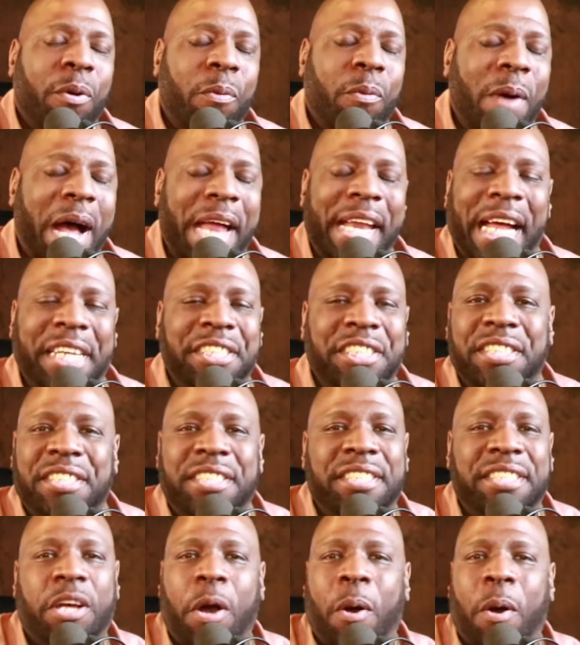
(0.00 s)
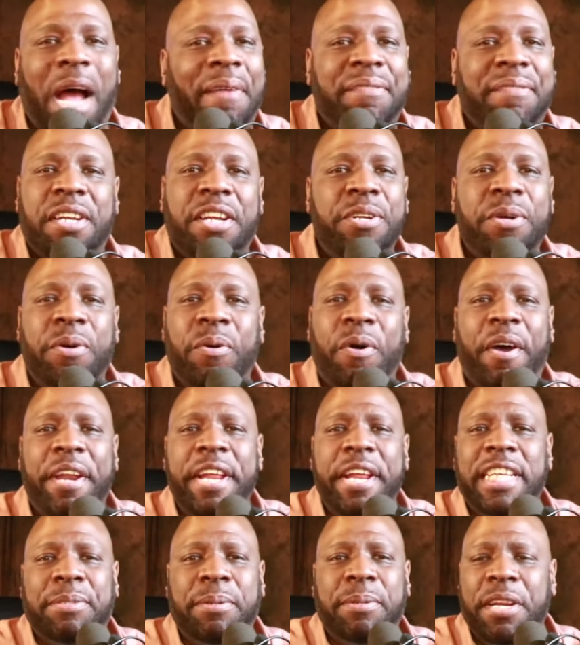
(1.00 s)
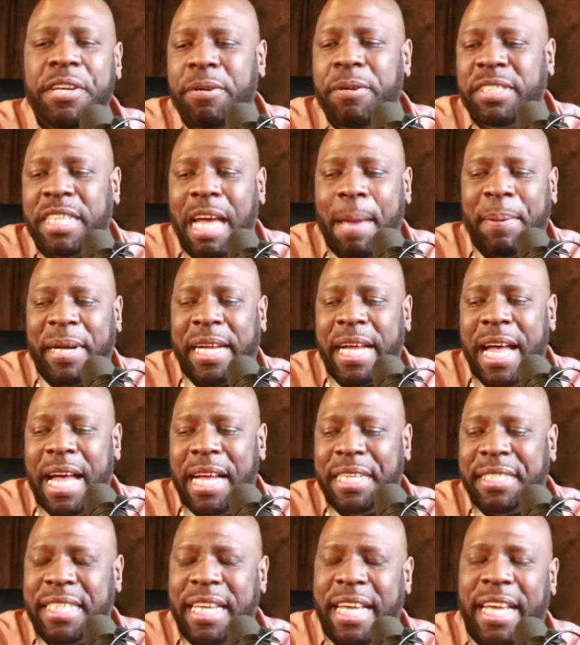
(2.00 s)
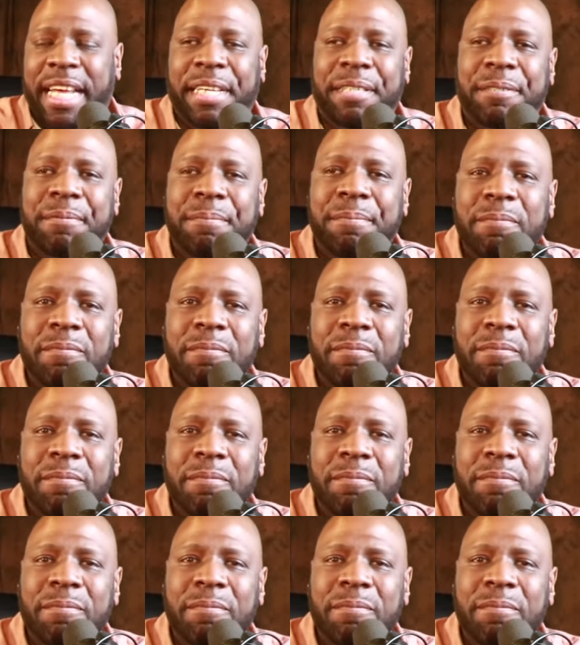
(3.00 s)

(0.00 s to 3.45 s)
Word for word: Why not just go after a new audience with a new type of content?